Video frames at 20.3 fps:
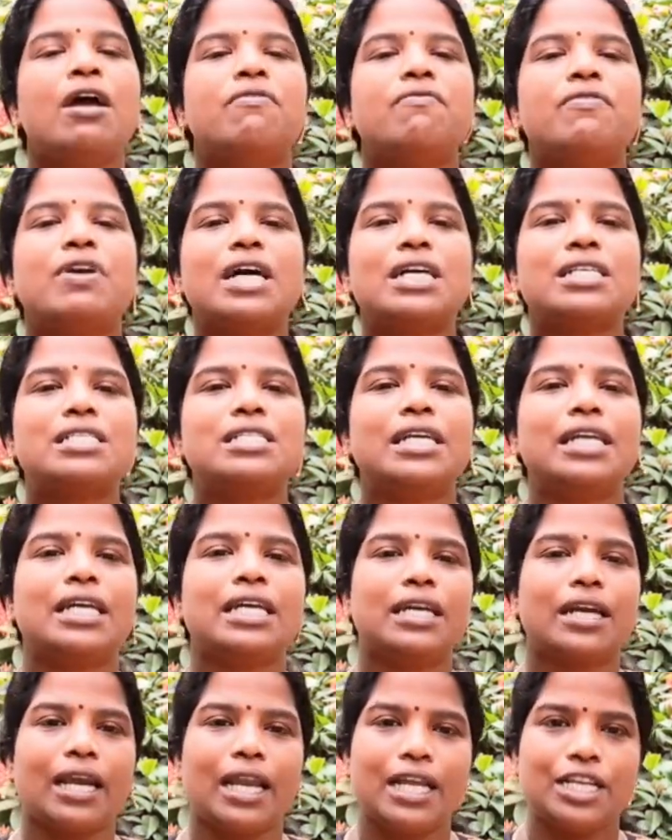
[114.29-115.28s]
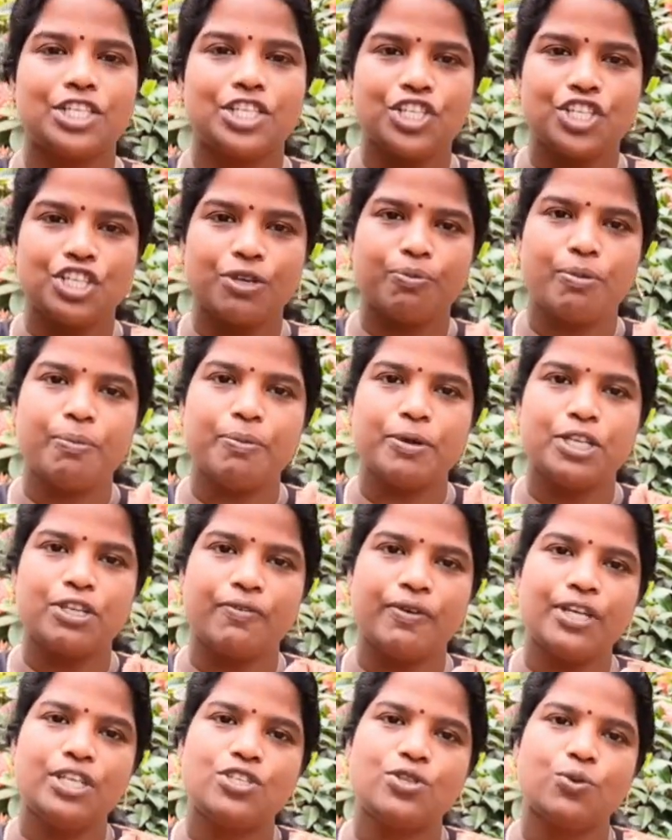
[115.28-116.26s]
We are studying relationship
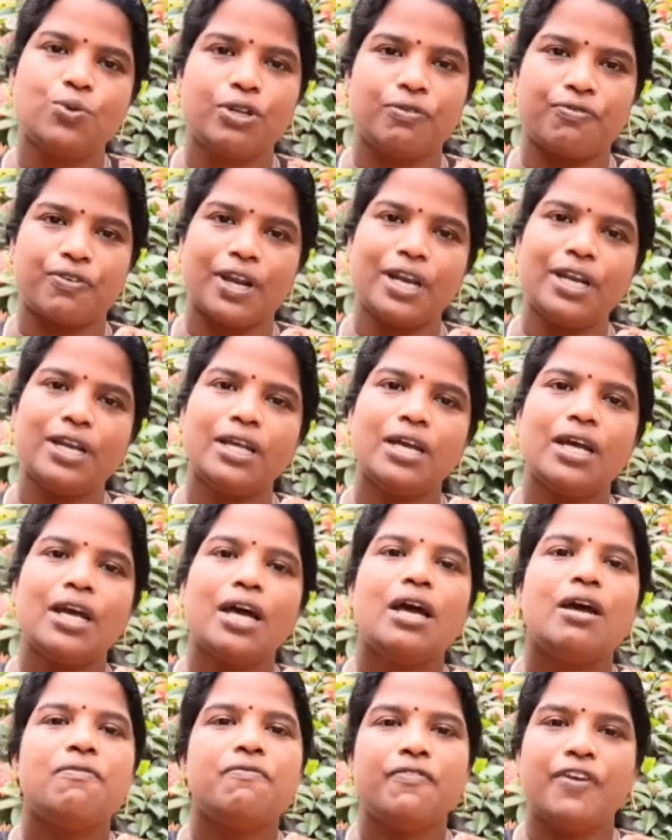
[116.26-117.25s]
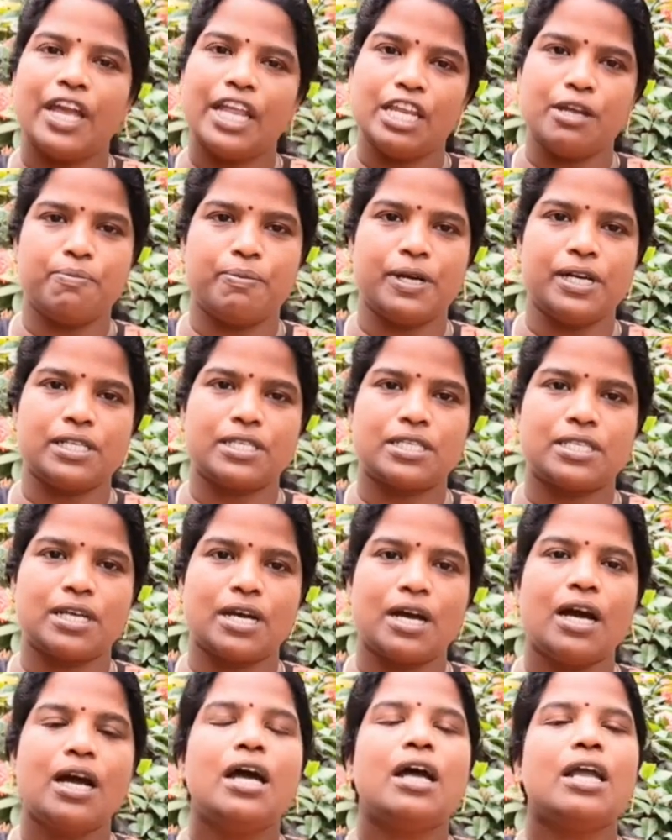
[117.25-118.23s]
between two different variables.
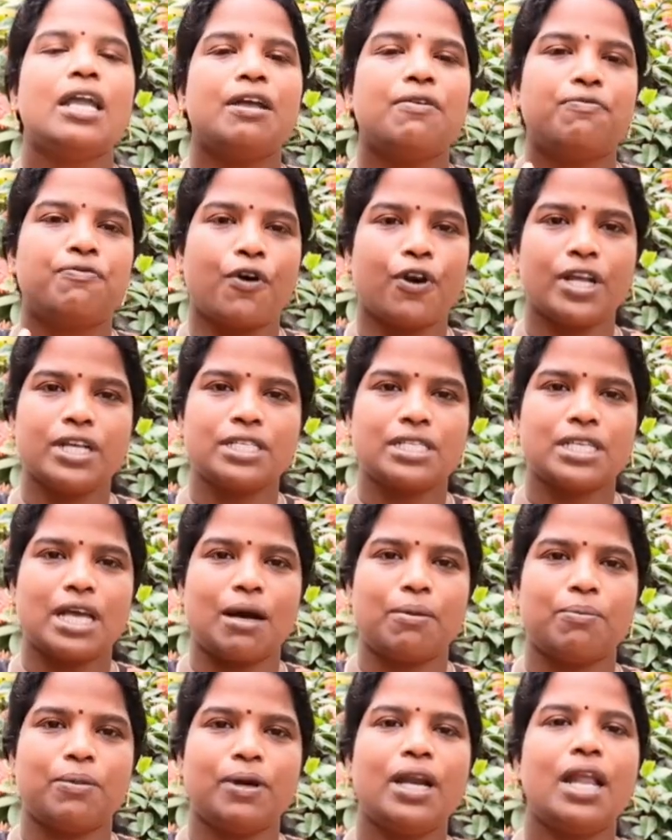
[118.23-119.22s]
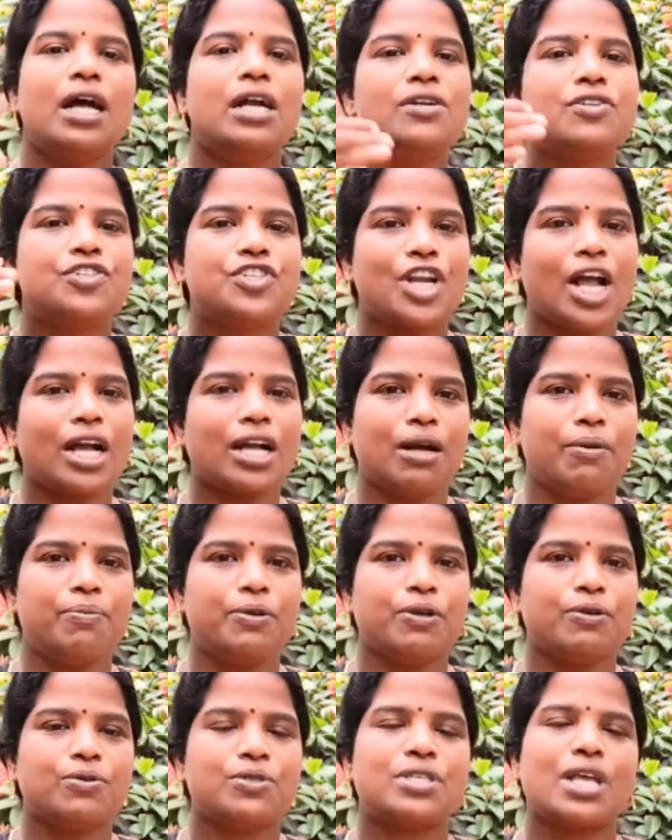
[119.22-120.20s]
If, for example, drug
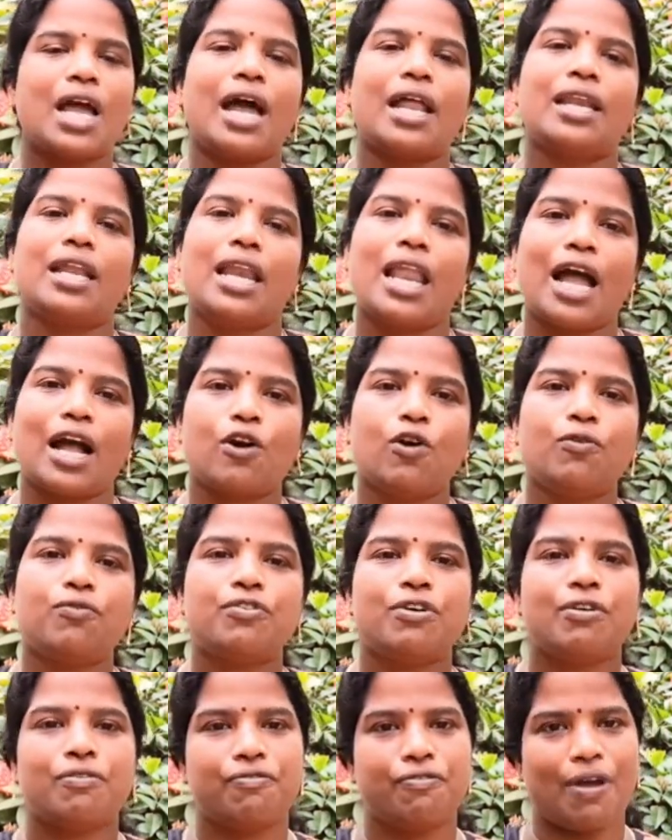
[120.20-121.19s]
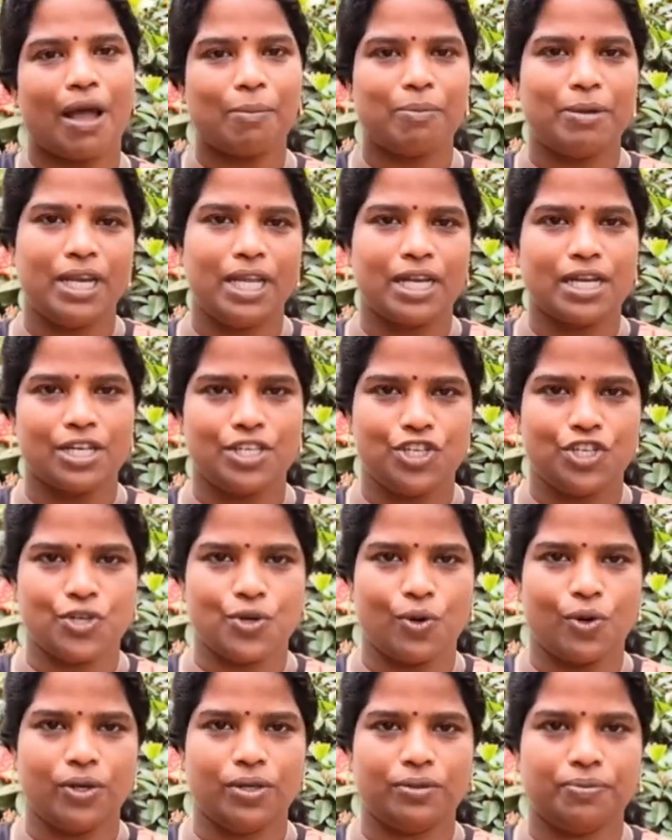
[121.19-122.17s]
abuse and lack of family
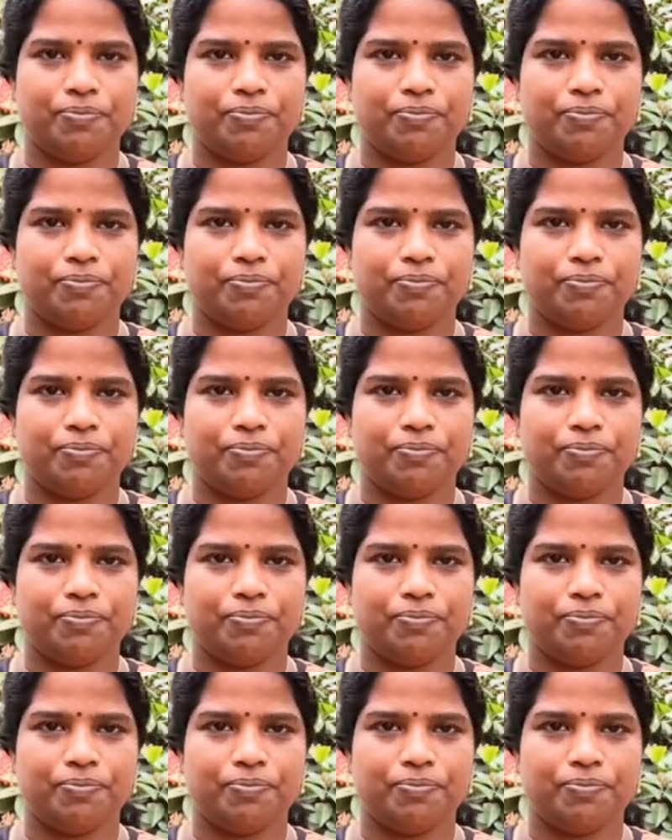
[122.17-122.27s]
control.